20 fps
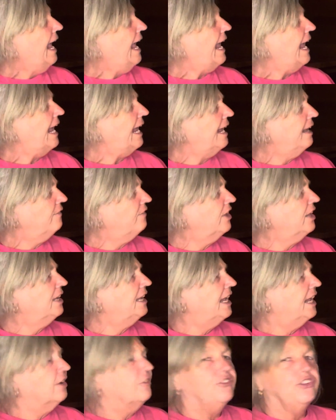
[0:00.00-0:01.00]
even
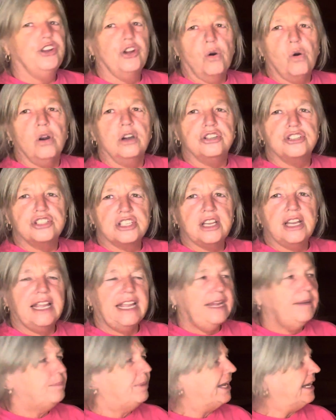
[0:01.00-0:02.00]
if you're
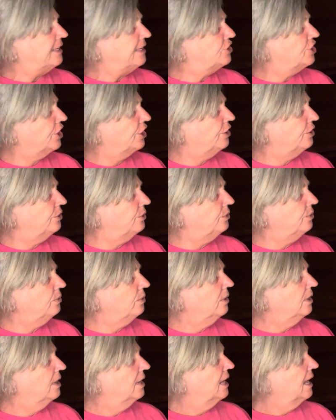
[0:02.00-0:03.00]
sleepy too,
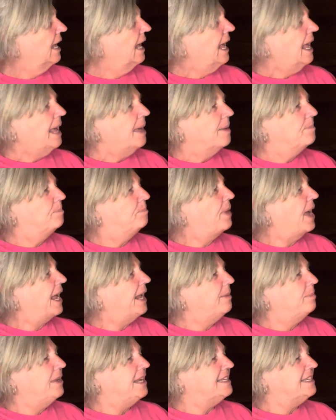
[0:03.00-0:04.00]

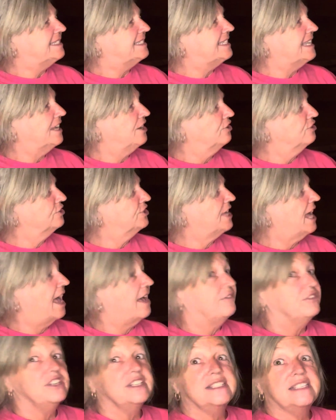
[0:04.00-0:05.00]
babysitters
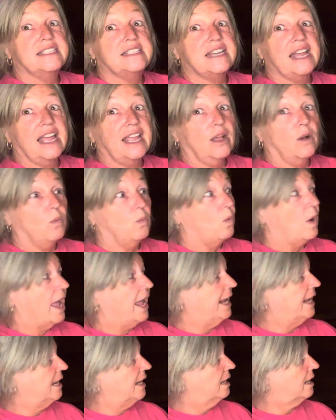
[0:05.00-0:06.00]
have to stay
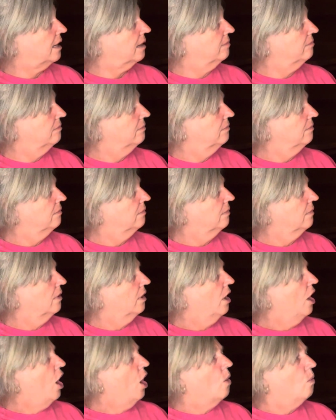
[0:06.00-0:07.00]
awake.
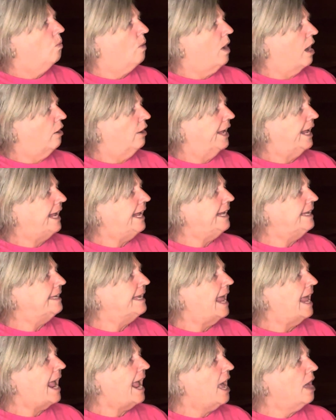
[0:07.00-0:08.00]
While he
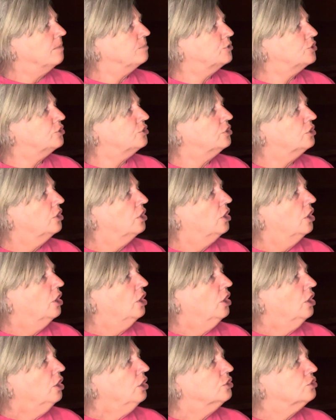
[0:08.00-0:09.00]
naps,
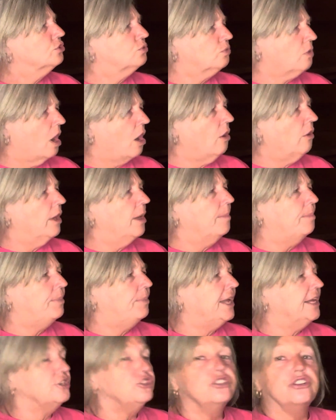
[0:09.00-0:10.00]
draw a
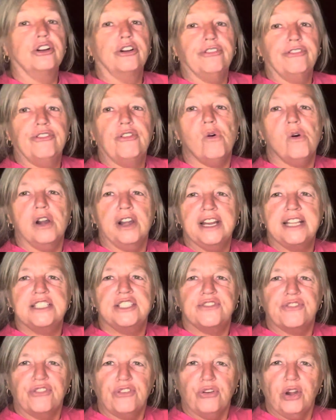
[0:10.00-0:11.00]
picture for his
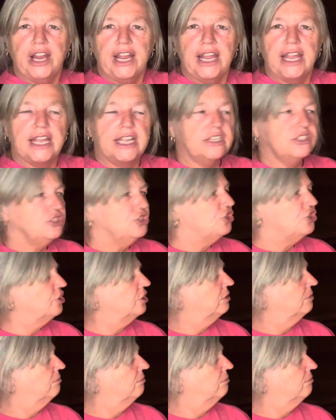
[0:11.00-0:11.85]
fridge.